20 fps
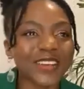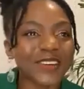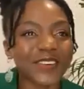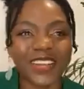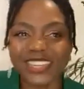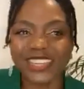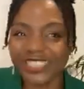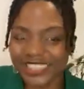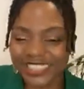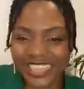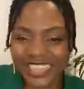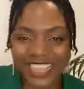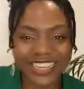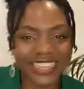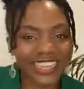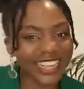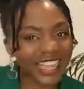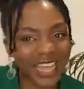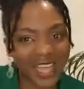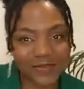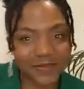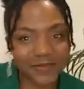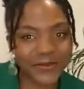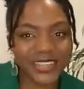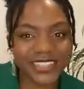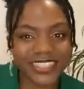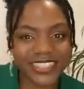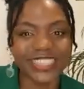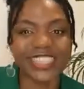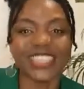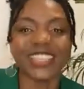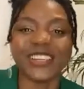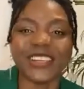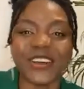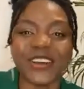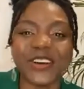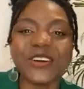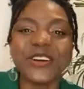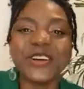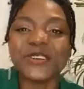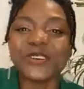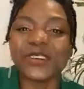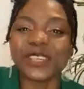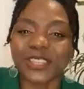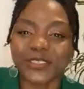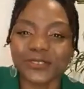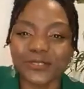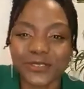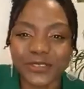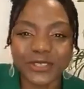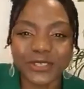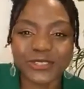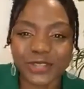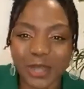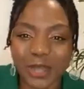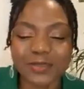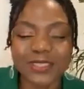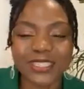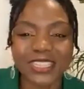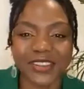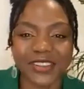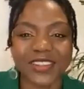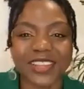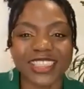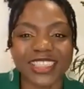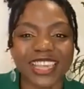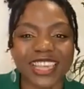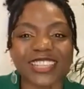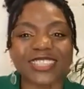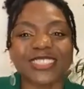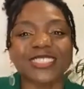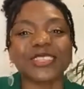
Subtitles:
Well, it's tending upwards, with a few drops here and there.